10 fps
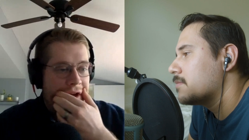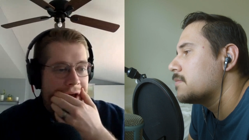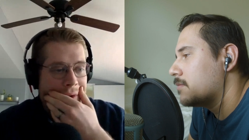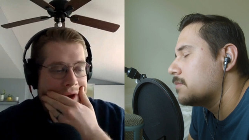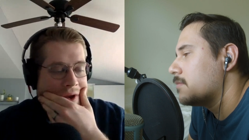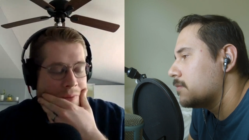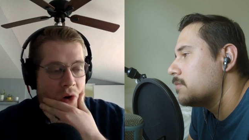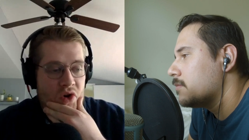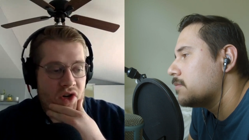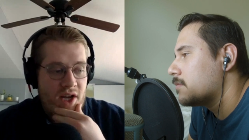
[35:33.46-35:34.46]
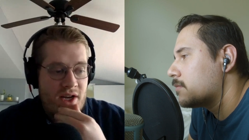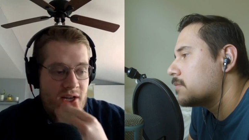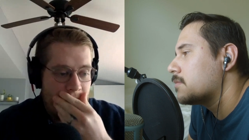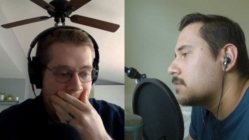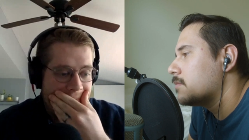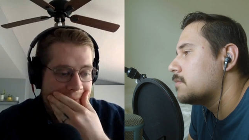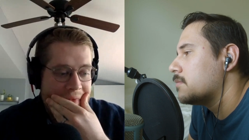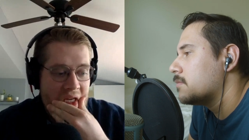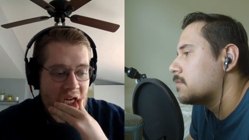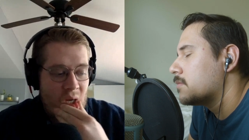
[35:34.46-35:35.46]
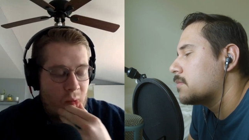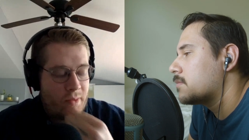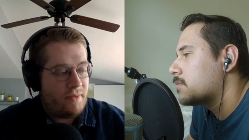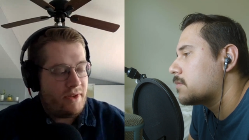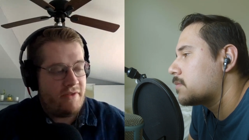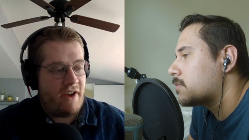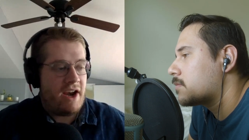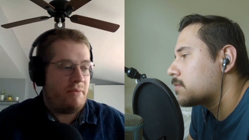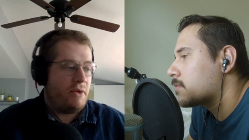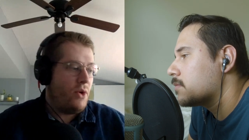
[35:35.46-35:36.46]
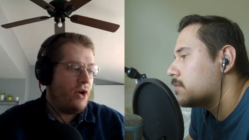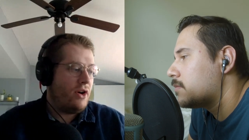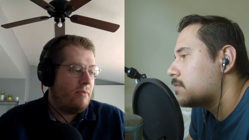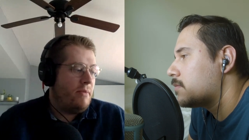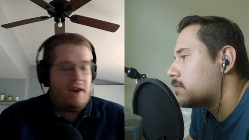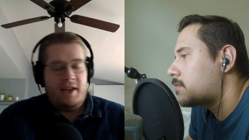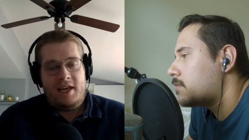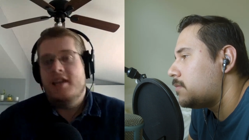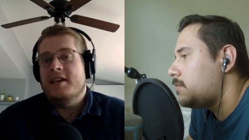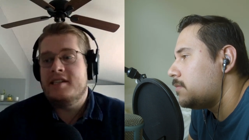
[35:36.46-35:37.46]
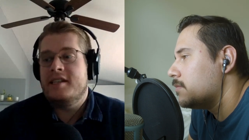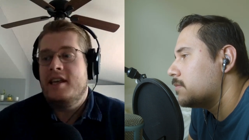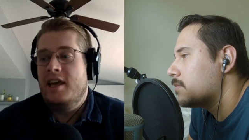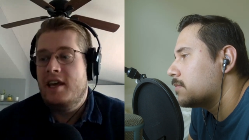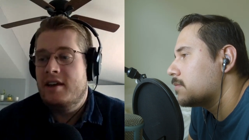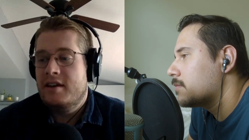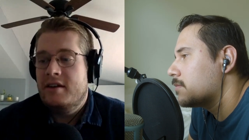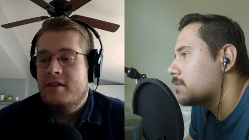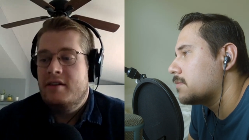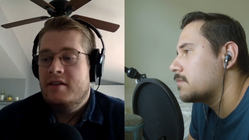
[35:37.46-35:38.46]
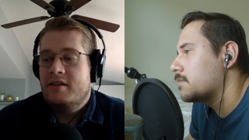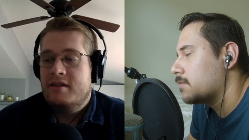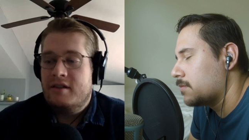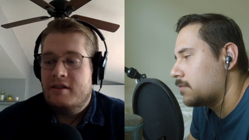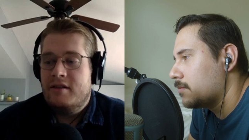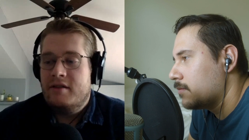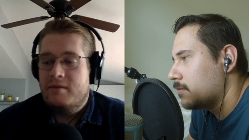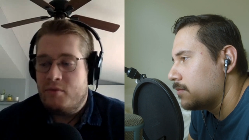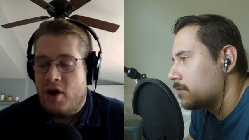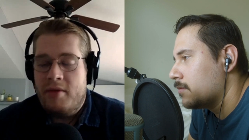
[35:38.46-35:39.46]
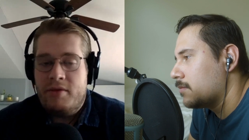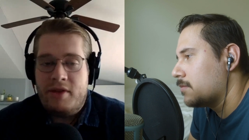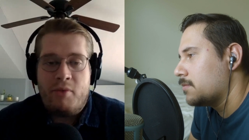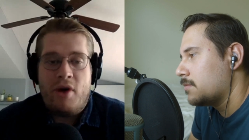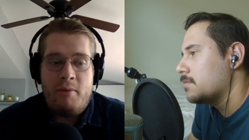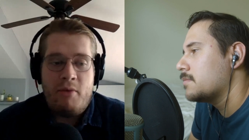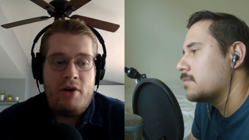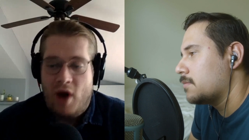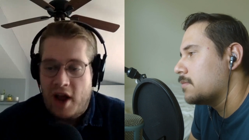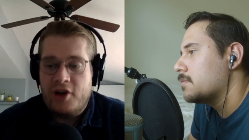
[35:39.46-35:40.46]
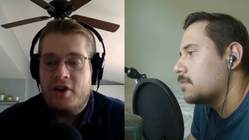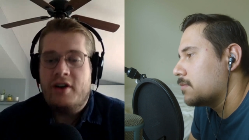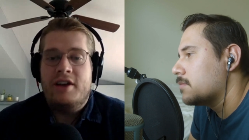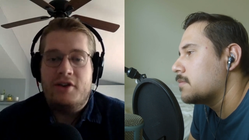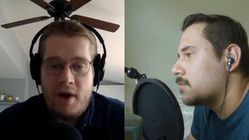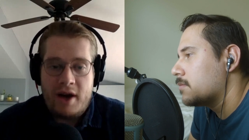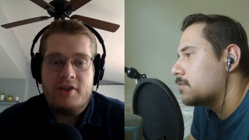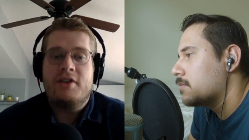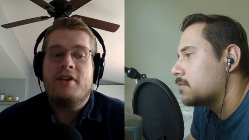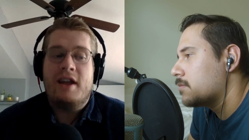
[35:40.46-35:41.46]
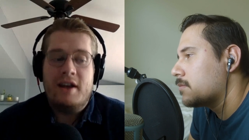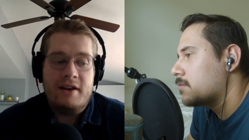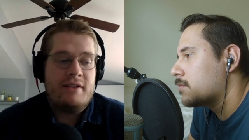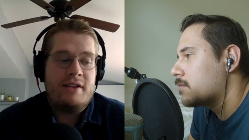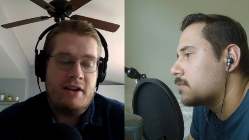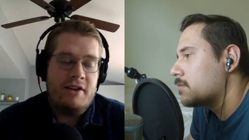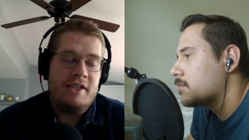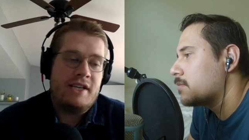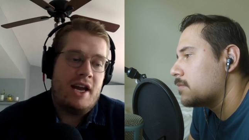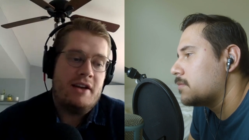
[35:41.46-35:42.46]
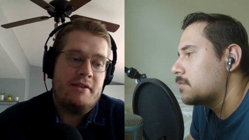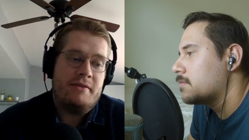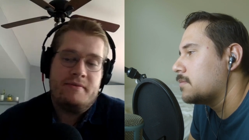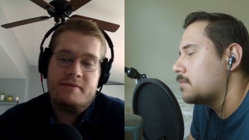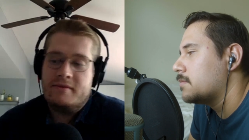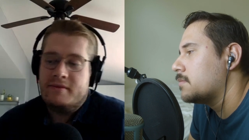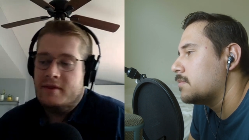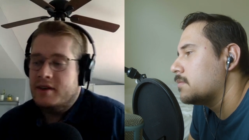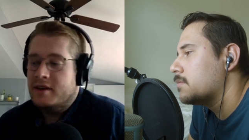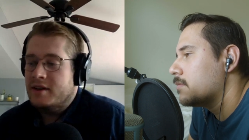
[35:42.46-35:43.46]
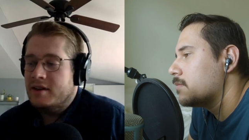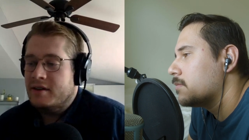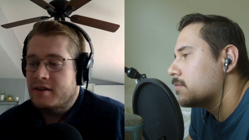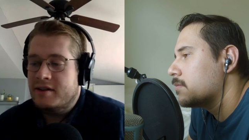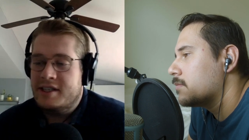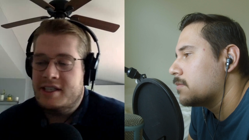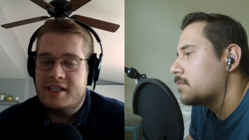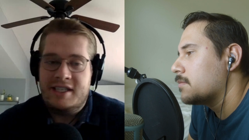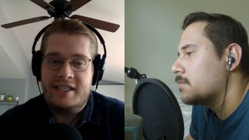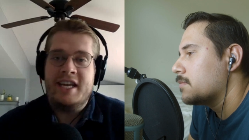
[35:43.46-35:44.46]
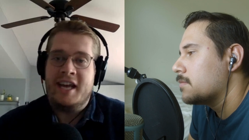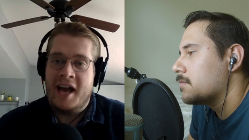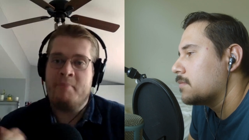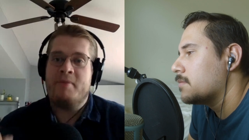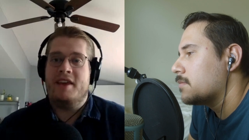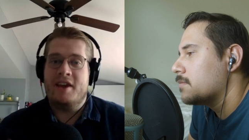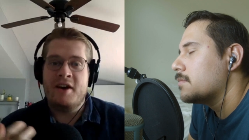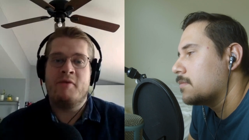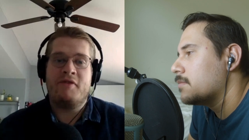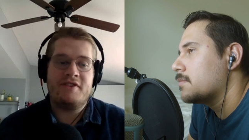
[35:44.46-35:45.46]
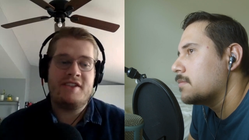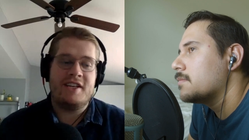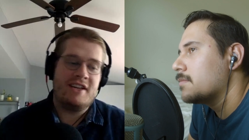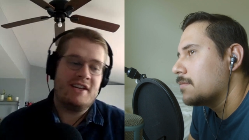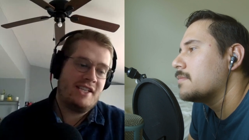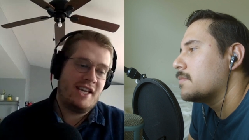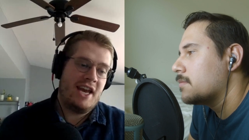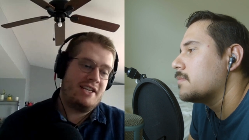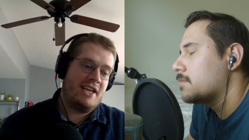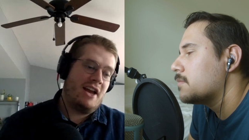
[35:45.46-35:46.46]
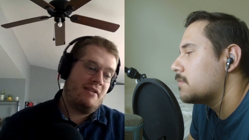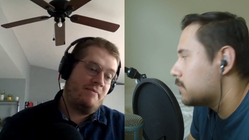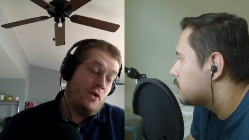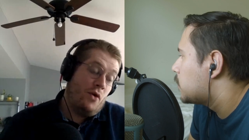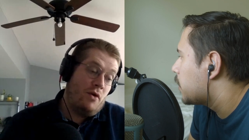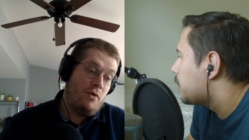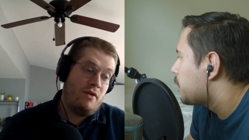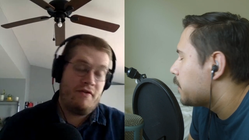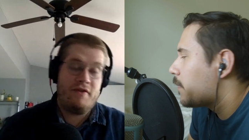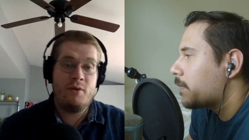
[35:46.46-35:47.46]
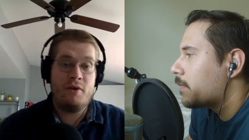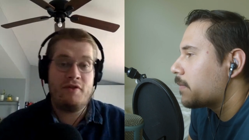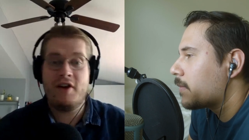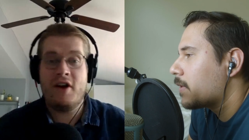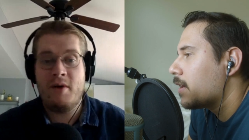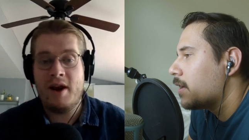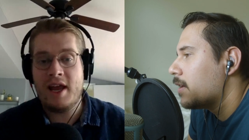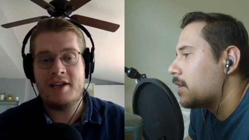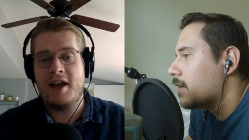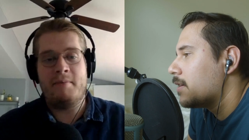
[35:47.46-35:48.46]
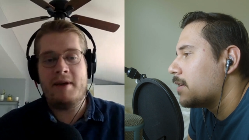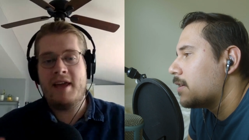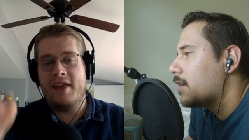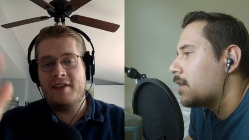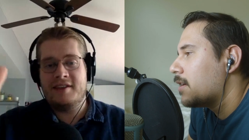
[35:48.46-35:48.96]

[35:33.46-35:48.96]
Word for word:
Speaker 1: of how we approached it and mm-hmm. um, divided up the work, but he is the. Pri- the primary writer and director, and you know he's got a mm-hmm dig up the oomph to to get it done or right. we'll we'll figure out a way to get it done but yeah